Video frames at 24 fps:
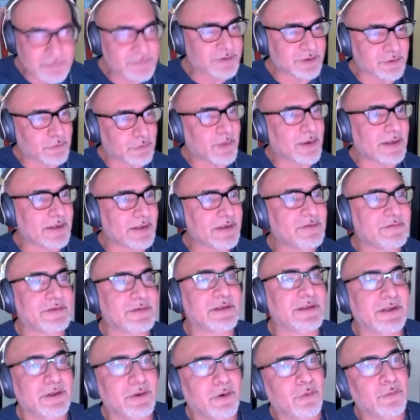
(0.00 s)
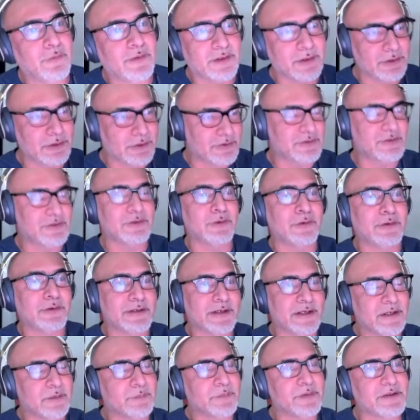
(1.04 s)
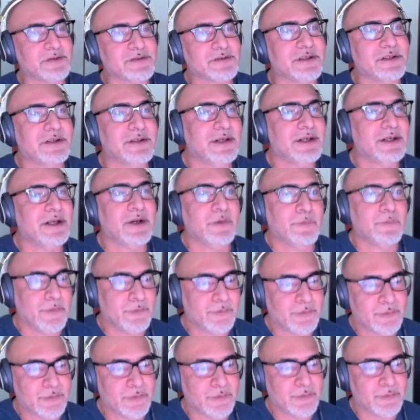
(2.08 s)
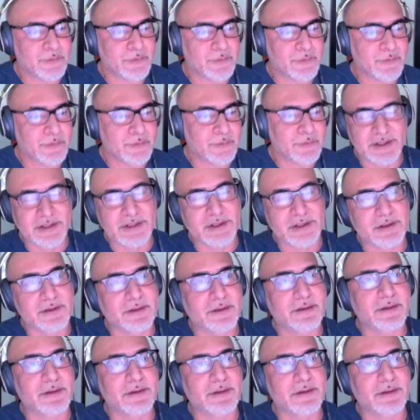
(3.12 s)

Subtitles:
it quite easily, or they can use it on the Databricks, which you're going to use today.